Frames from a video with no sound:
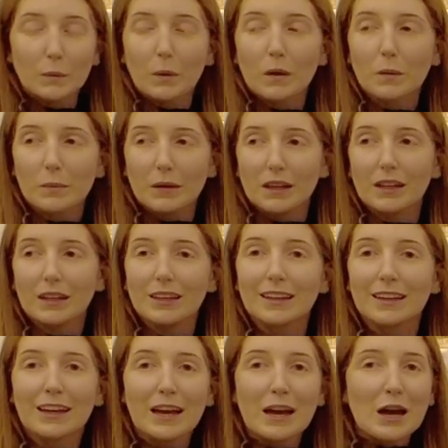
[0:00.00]
you want to be,
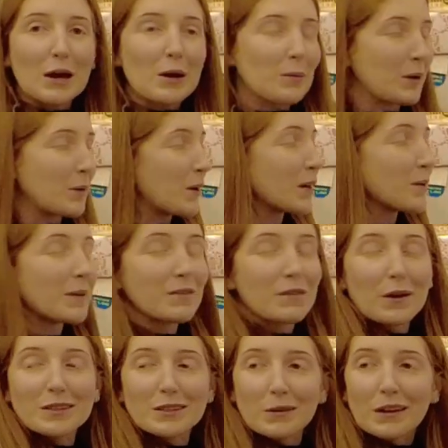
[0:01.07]
we want to be
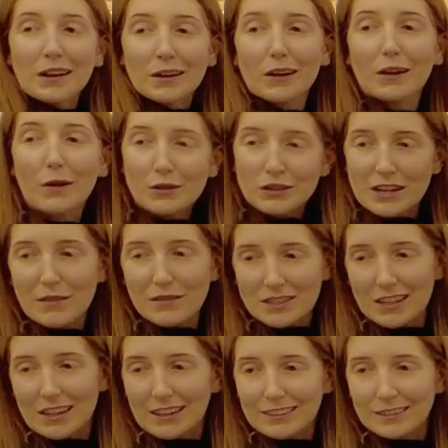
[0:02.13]
focused on like
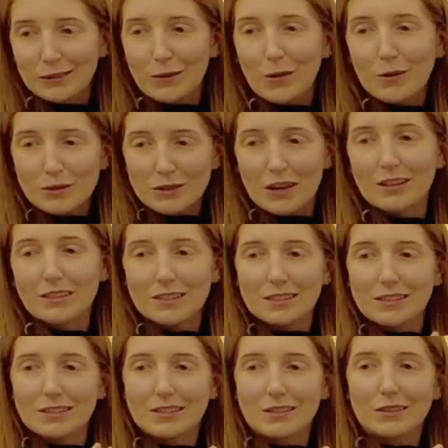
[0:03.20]
longevity, not
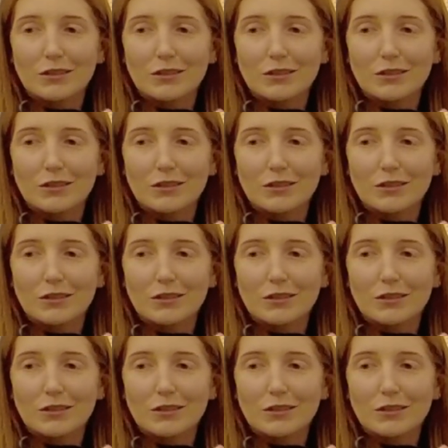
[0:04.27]
just